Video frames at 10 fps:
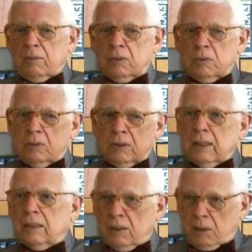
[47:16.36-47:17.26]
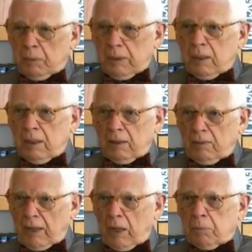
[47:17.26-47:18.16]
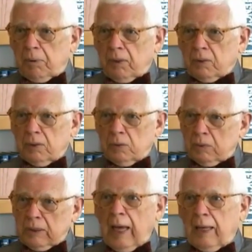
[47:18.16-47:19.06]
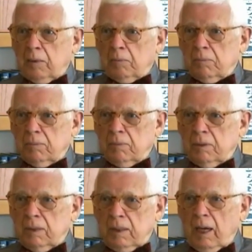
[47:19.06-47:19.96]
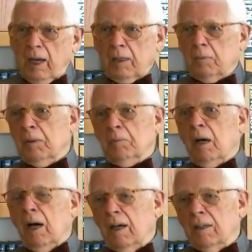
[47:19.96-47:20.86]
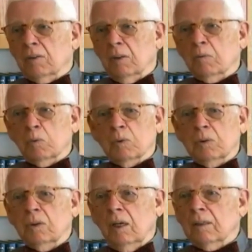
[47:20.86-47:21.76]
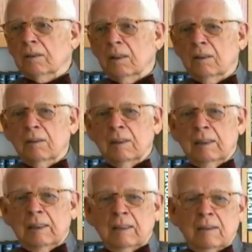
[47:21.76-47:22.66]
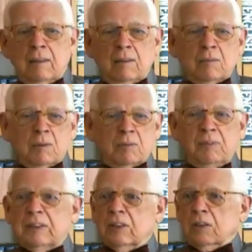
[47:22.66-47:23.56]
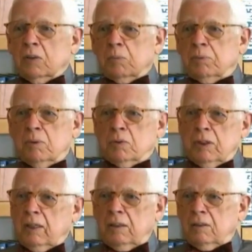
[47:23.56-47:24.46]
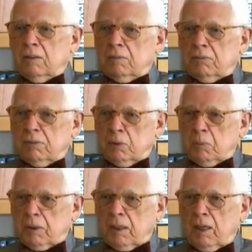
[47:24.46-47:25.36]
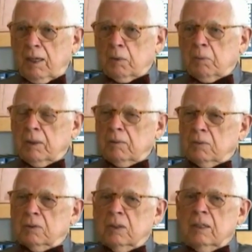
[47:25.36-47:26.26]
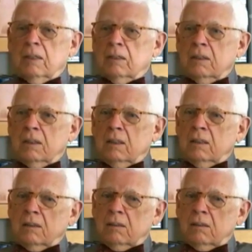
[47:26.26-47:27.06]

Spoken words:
to signal the beginning of that process was Adam. Adam, in Baha'i terms, was not the physical progenitor of humankind, but he was the